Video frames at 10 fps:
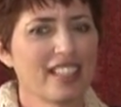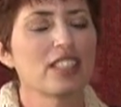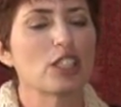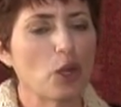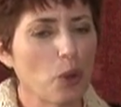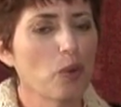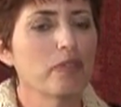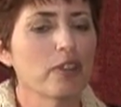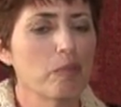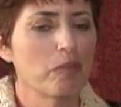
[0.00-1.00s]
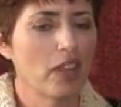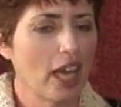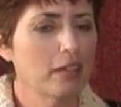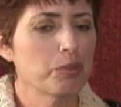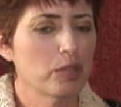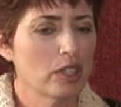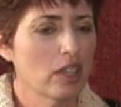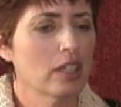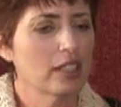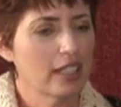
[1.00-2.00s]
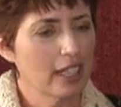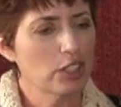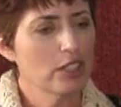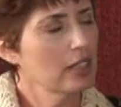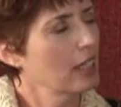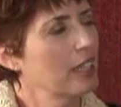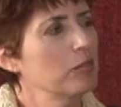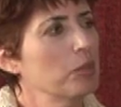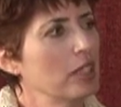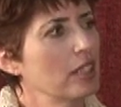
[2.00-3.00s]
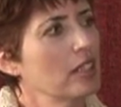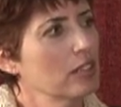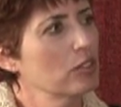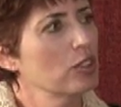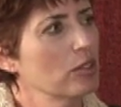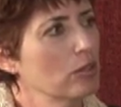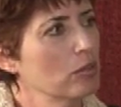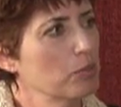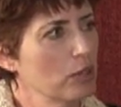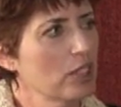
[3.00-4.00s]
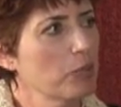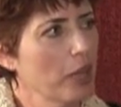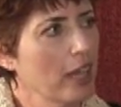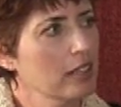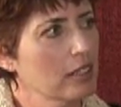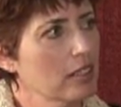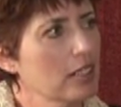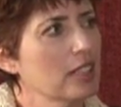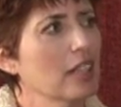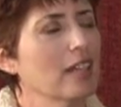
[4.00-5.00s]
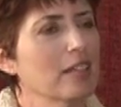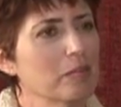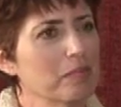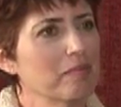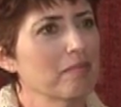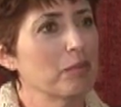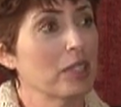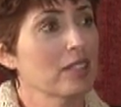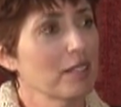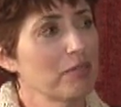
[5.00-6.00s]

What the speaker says: So from that point on, it actually led me into Buddhist practice because I